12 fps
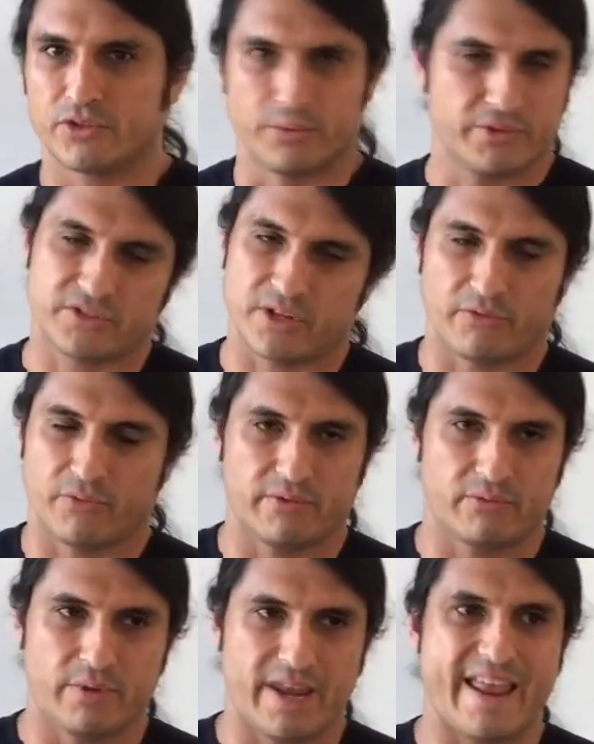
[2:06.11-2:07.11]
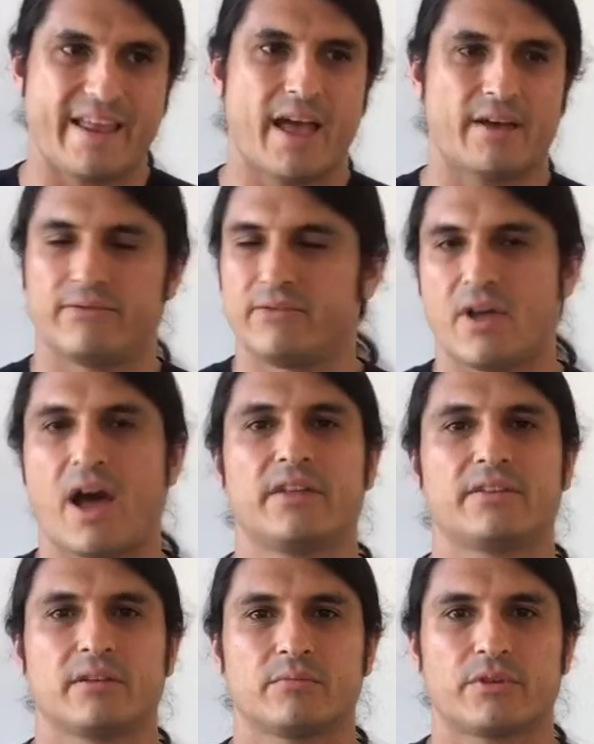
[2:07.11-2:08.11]
doing stuff we have
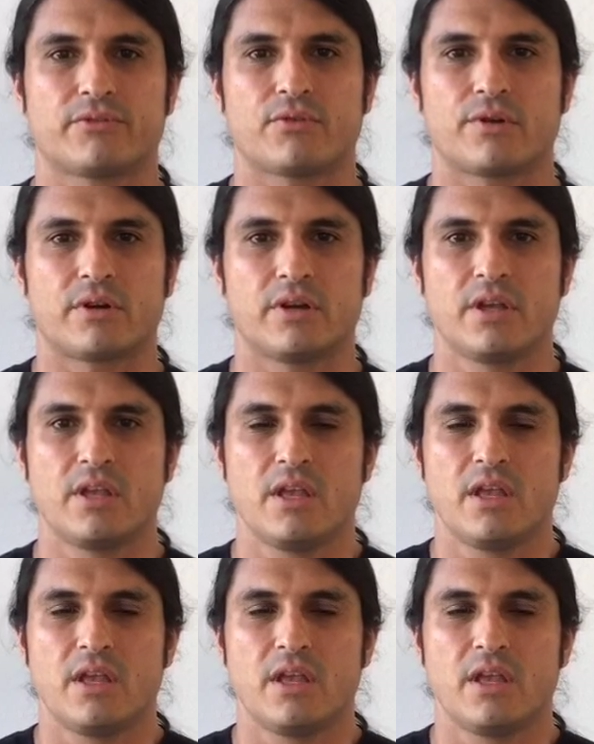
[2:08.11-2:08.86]
not done before.